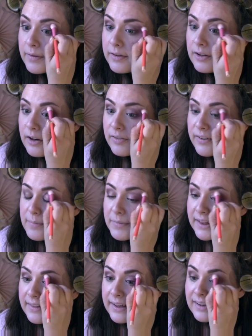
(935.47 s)
Your
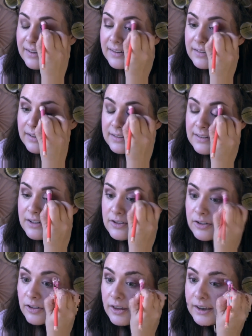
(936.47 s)
family, like, isn't it
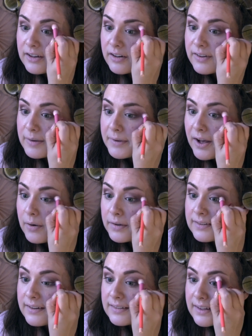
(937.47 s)
true, like, your family
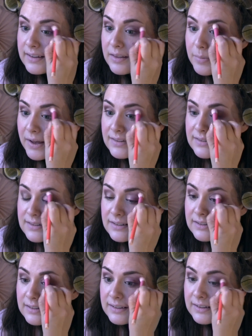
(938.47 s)
always does, like, the
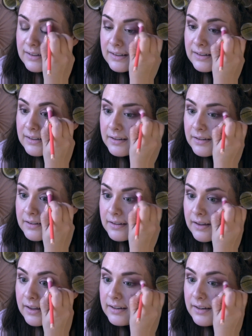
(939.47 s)
best?
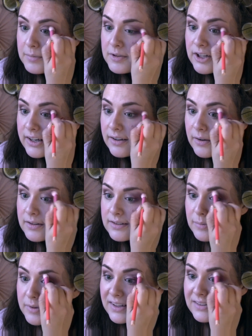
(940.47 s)
Anytime you try to go to
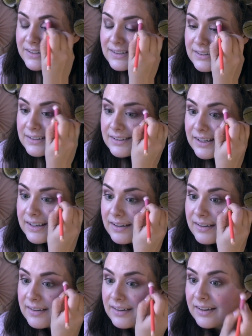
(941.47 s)
someone else's, it's
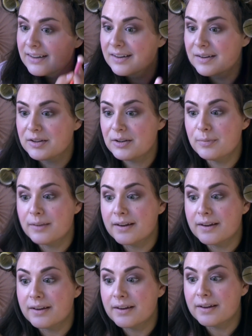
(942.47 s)
like, you
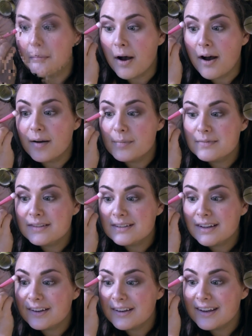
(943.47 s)
miss your, like, mom's
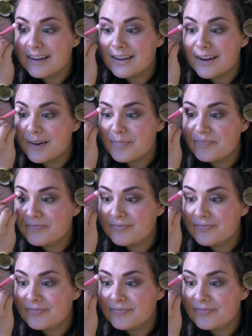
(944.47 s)
cooking, you know?